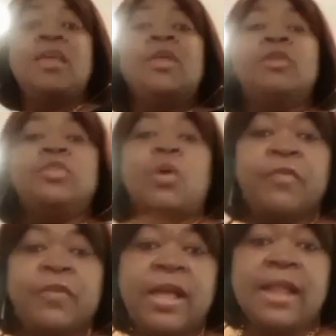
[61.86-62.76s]
Don't
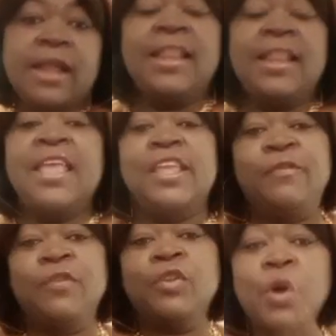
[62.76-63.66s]
forget that. If
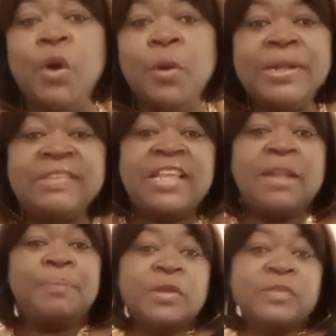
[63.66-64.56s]
you don't press that
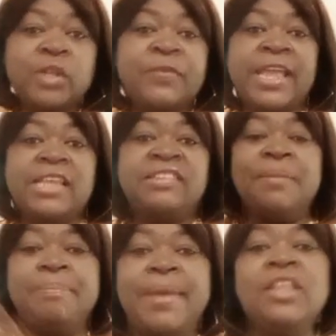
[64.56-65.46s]
post
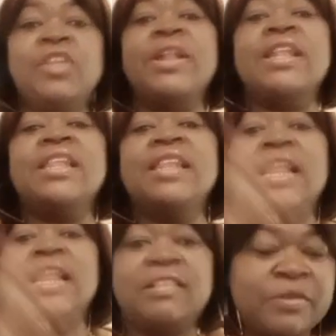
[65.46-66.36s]
notification bell, you are not a
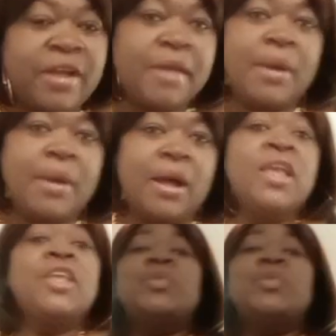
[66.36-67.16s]
subscriber, you